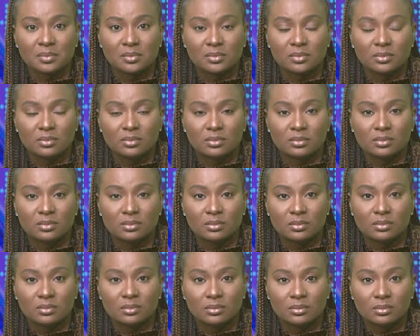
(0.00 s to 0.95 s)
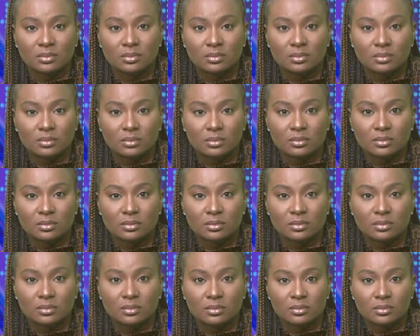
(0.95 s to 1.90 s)

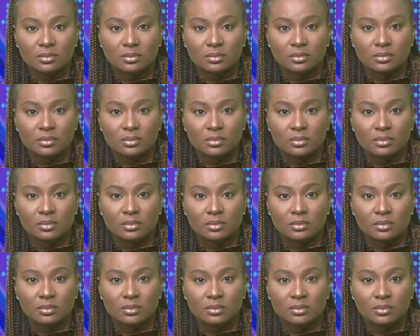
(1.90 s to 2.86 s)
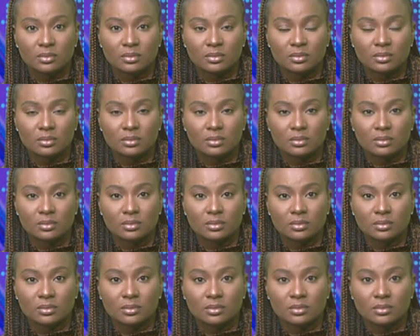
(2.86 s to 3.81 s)

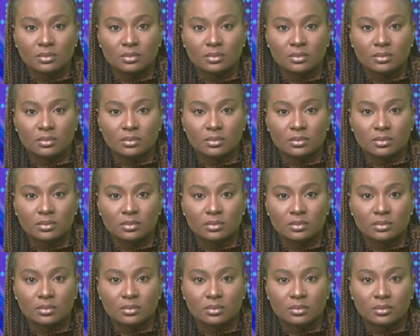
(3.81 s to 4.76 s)
(not speaking)